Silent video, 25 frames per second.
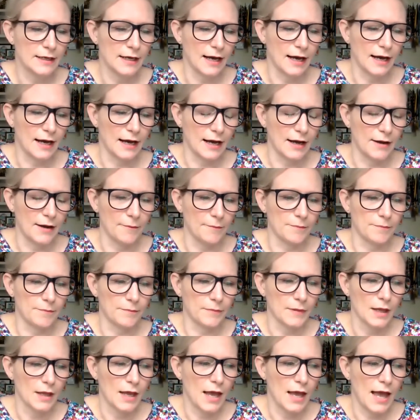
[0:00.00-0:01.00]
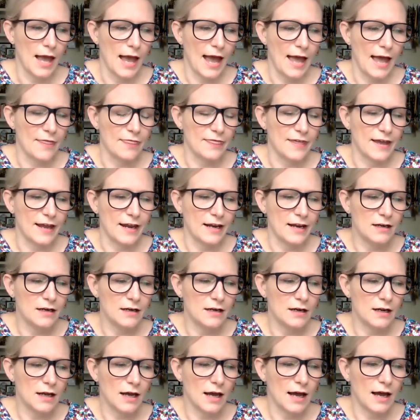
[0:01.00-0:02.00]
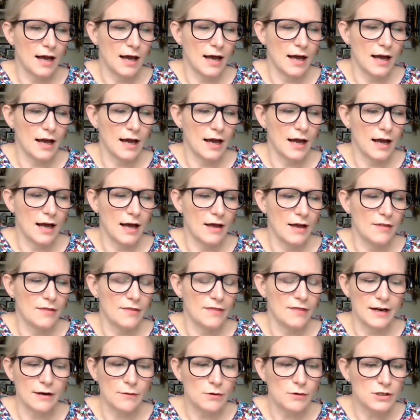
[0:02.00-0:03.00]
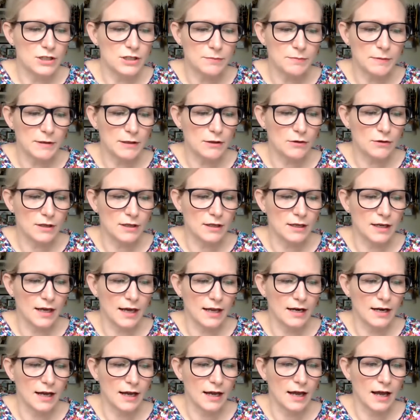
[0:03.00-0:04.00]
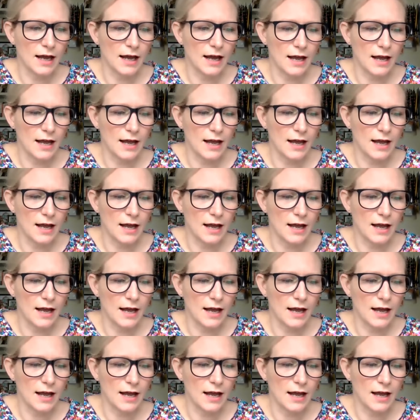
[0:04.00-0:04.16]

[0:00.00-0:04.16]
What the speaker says: And then I would just be looking at,